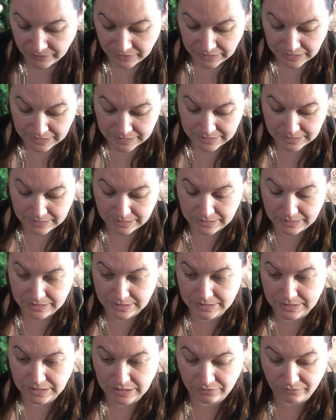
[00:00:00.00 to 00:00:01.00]
This
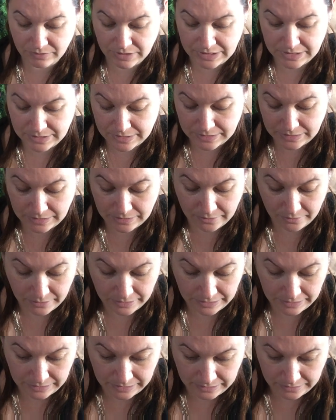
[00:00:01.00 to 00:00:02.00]
is a restart I
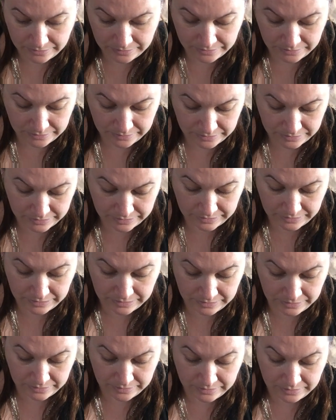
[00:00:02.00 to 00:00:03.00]
had this
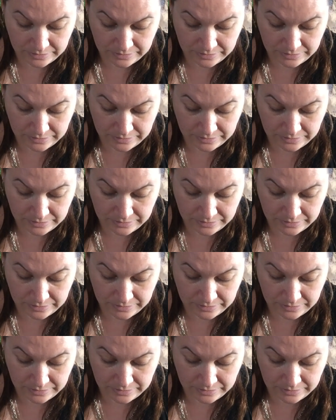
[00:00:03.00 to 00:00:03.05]
year.